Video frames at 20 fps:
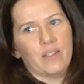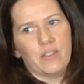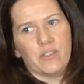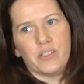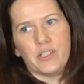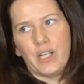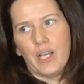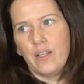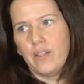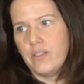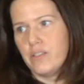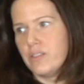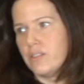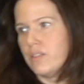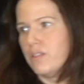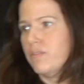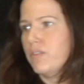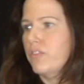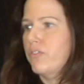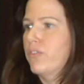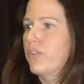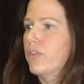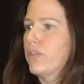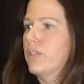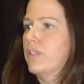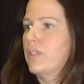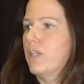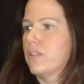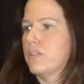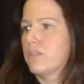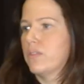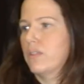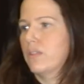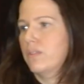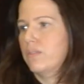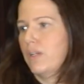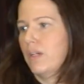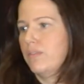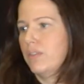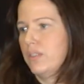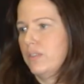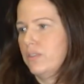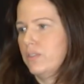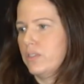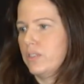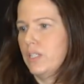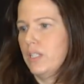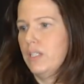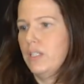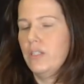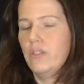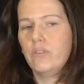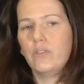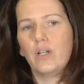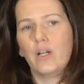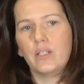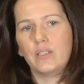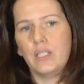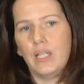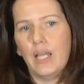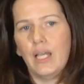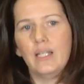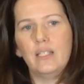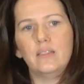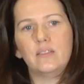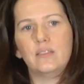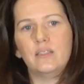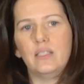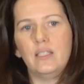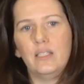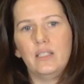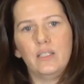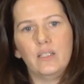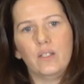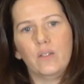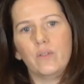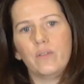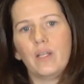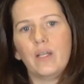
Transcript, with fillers: these challenges of the fourth industrial revolution, you talk to any CEO,